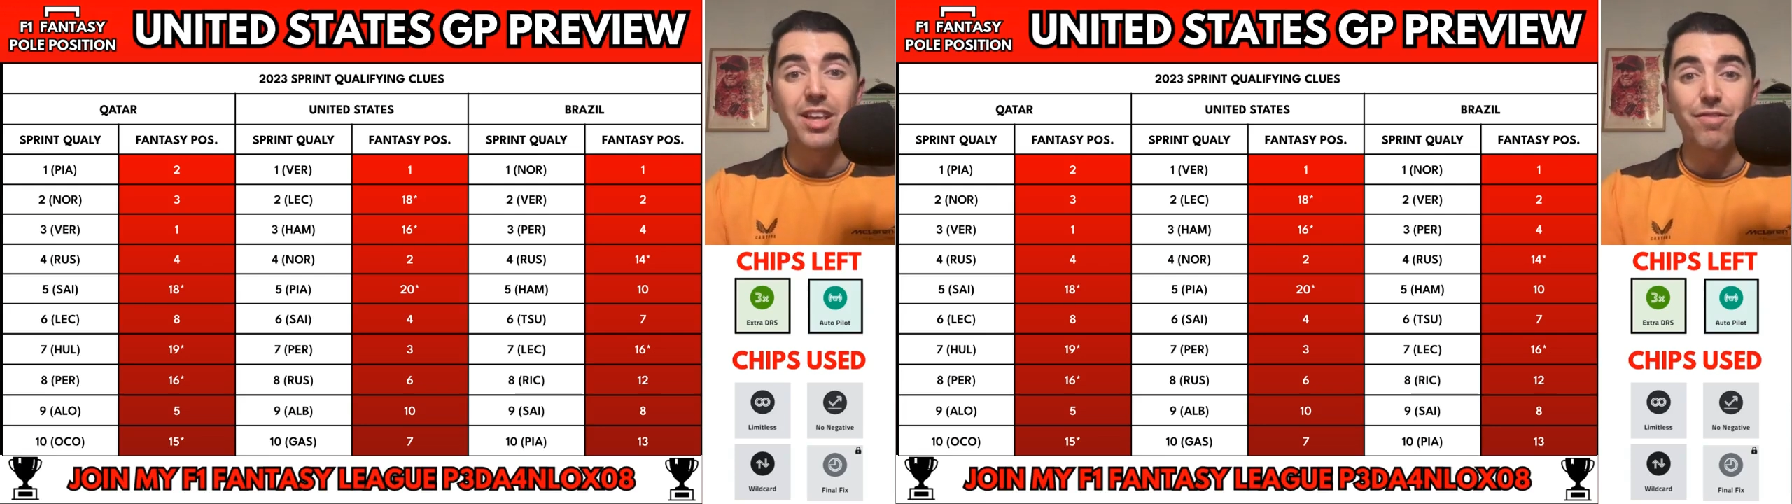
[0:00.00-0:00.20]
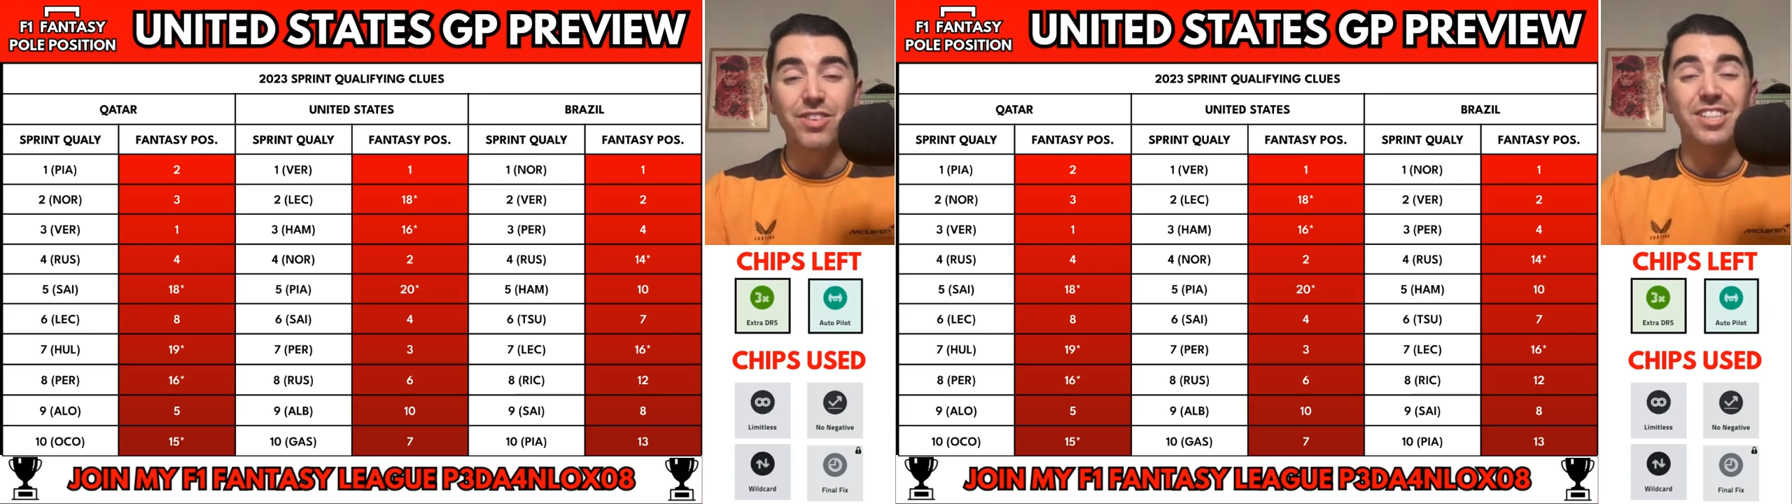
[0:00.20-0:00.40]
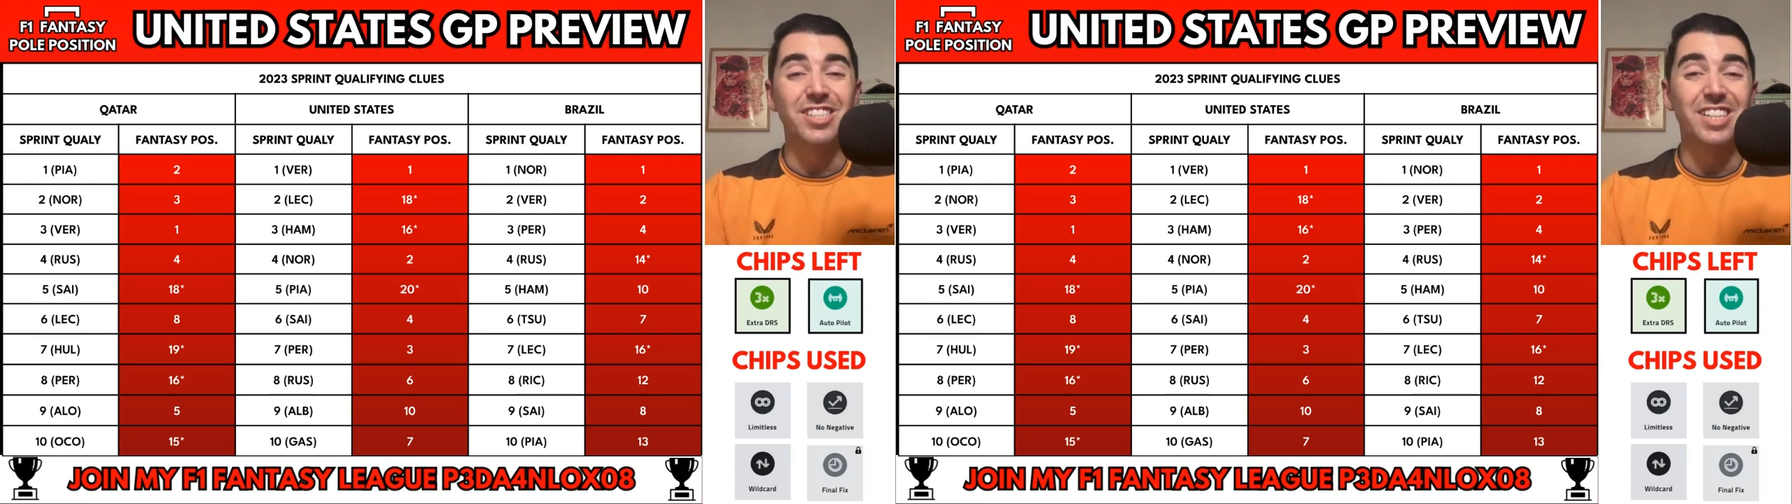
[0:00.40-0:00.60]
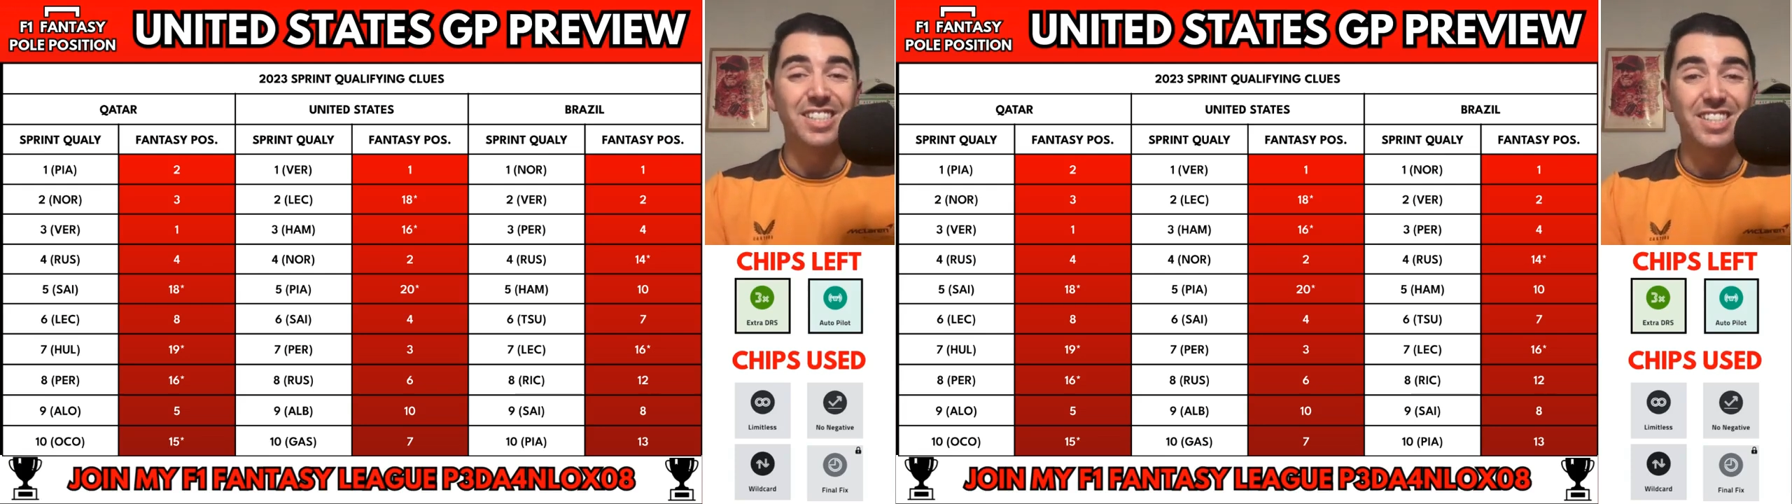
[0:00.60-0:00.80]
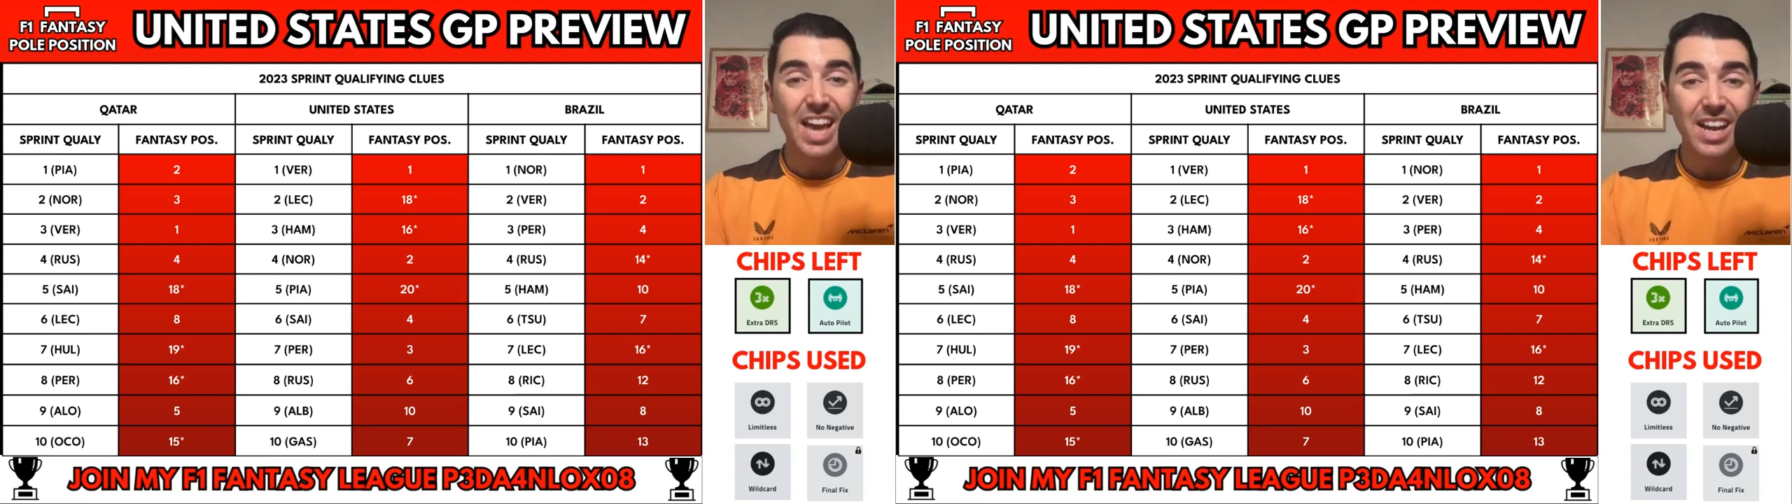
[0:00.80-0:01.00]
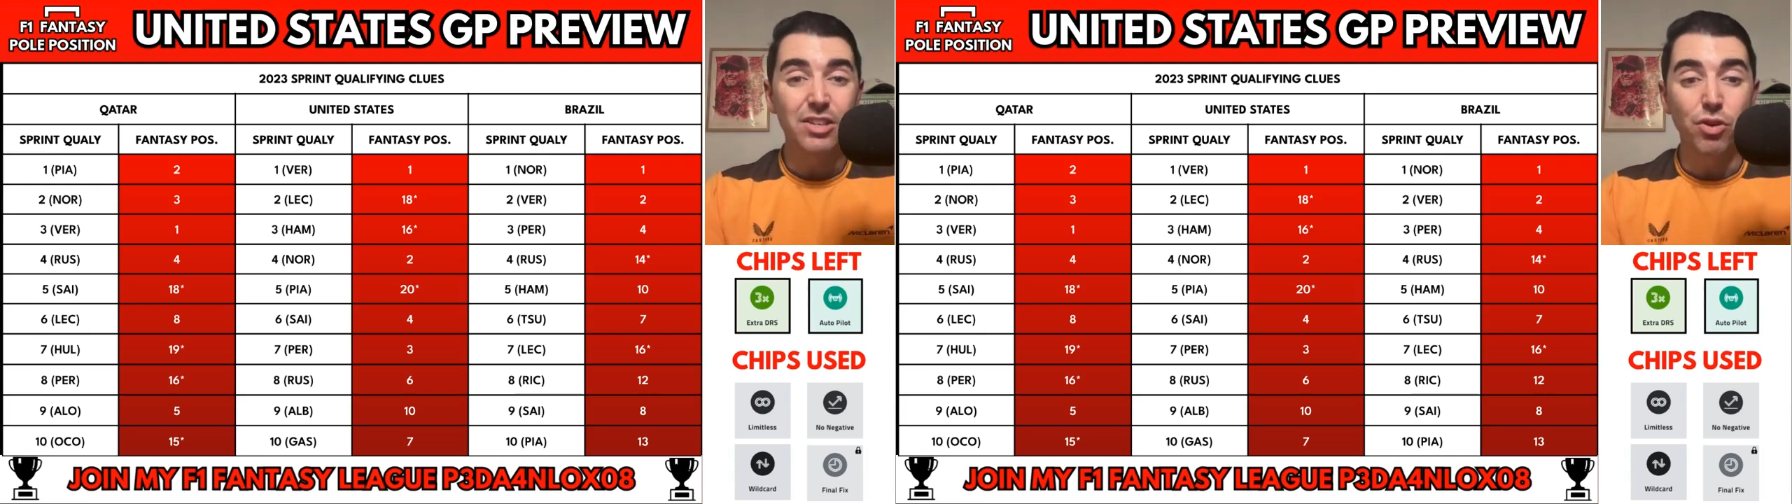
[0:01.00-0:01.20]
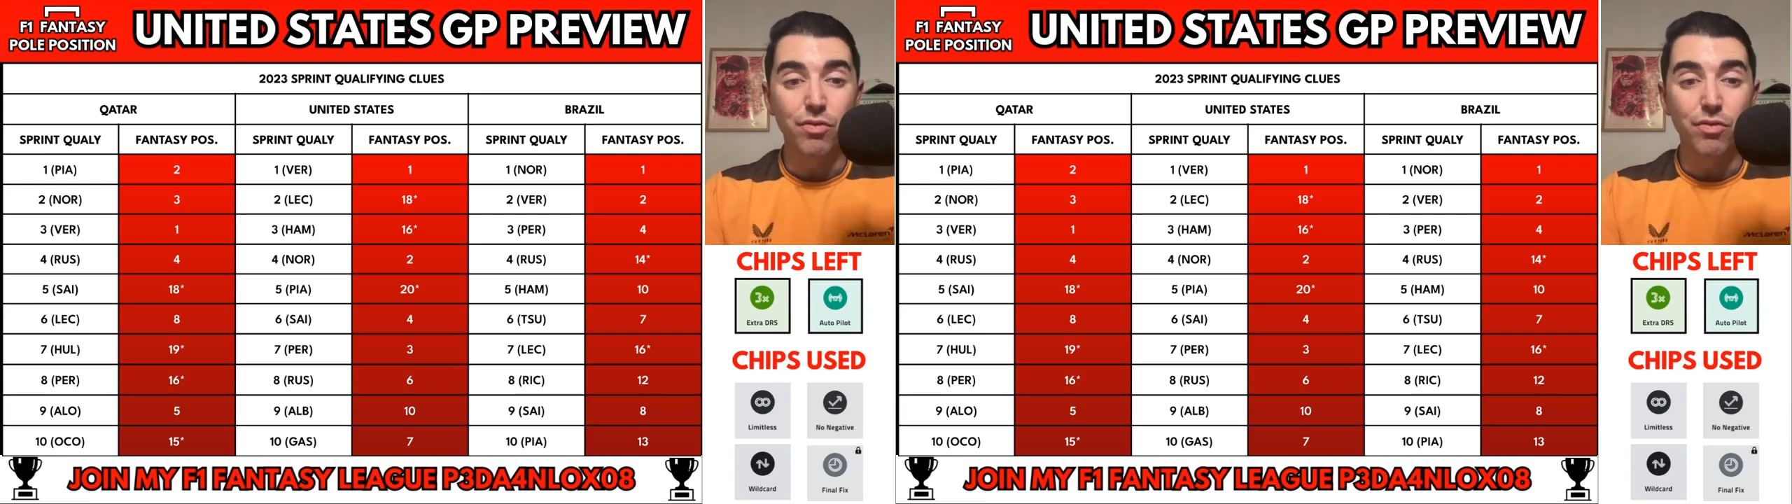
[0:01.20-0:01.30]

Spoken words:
and he finished second